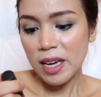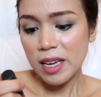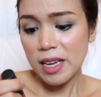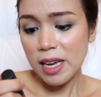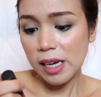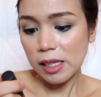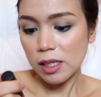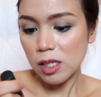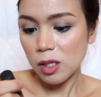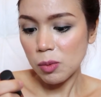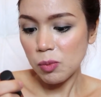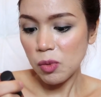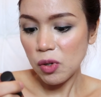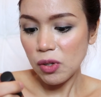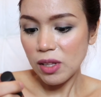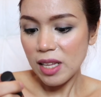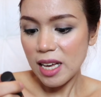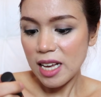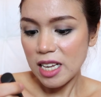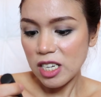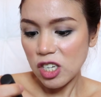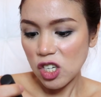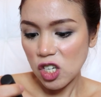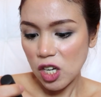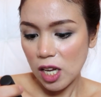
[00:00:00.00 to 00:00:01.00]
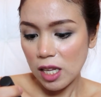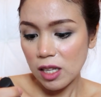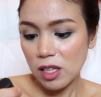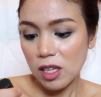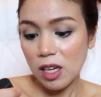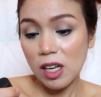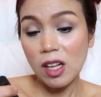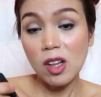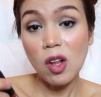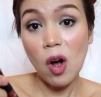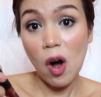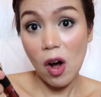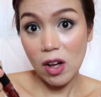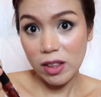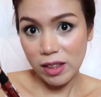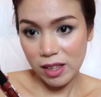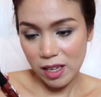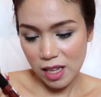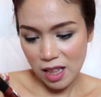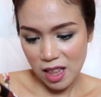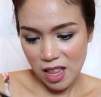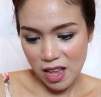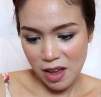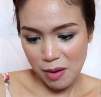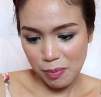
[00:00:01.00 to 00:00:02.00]
yet smooth and gentle on
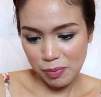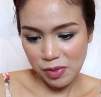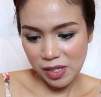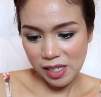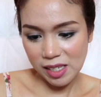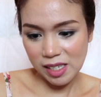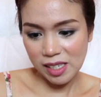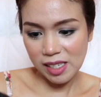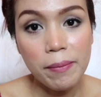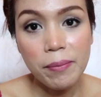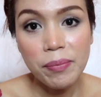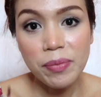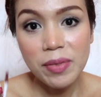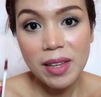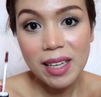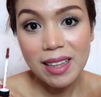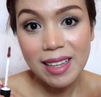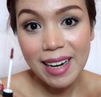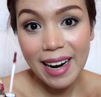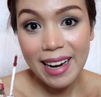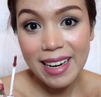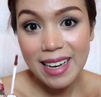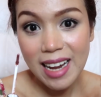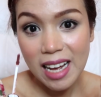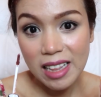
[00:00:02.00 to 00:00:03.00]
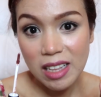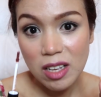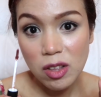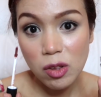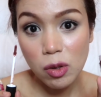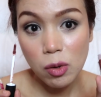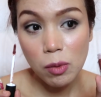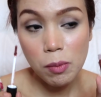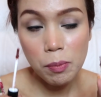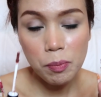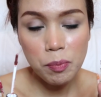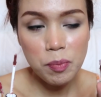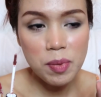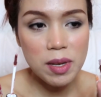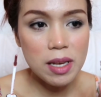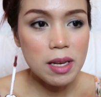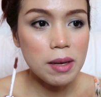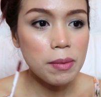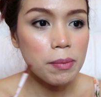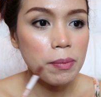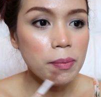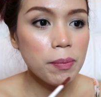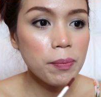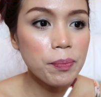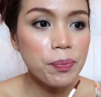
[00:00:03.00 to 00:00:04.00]
the lips. Tatry natin tong
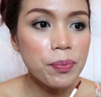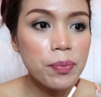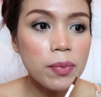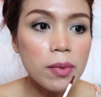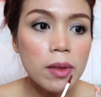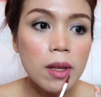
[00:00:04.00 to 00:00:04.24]
Beam.